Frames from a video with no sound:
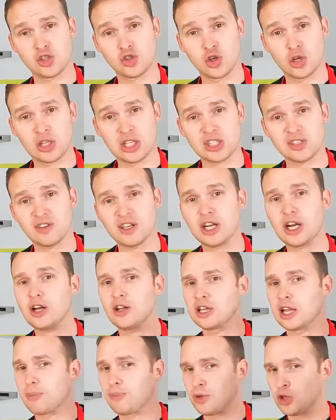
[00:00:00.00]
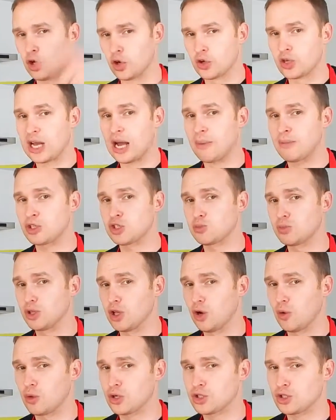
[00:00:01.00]
enjoyed this video. Let me know in comments
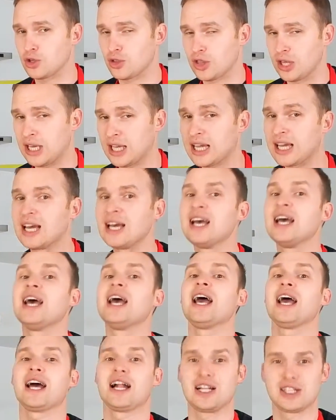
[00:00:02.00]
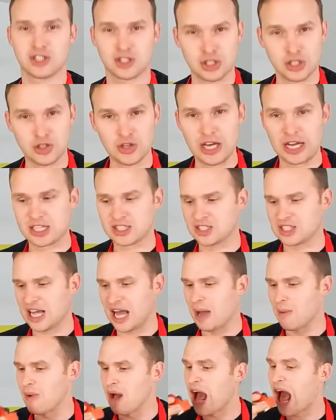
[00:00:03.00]
below what you think. And I'll see you next
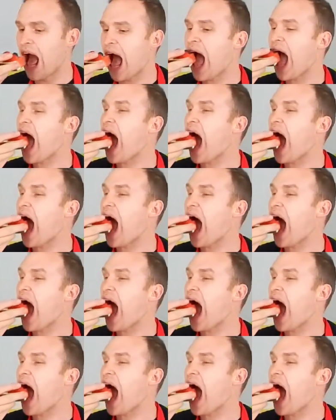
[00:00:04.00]
time.